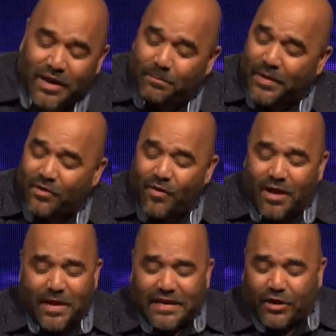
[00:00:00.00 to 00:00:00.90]
been
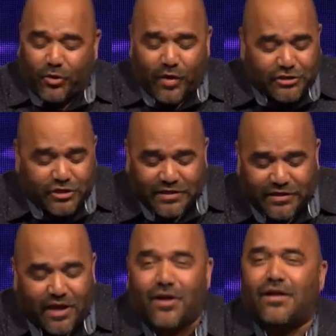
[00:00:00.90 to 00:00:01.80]
around many Christians
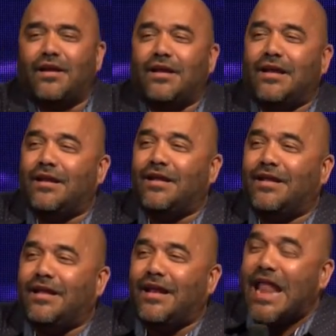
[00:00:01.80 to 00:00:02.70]
that are
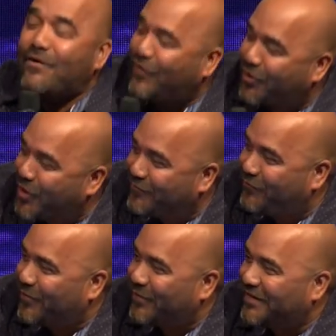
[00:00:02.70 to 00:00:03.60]
never grateful.